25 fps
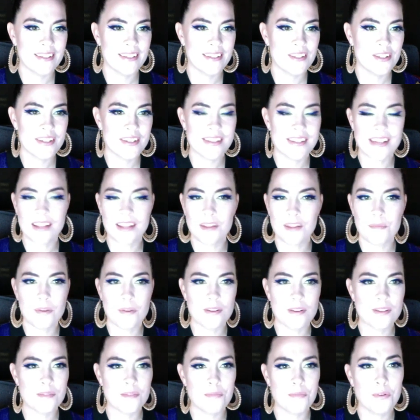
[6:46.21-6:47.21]
just said the
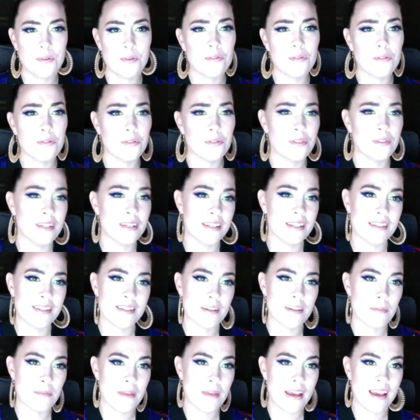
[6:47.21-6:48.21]
most beautiful
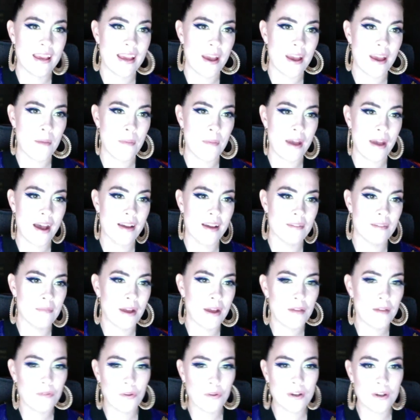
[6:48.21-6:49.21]
things to me about
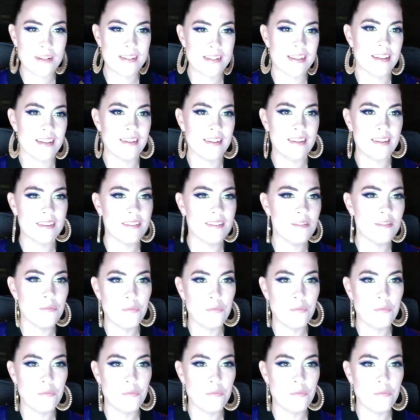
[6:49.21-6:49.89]
my voice and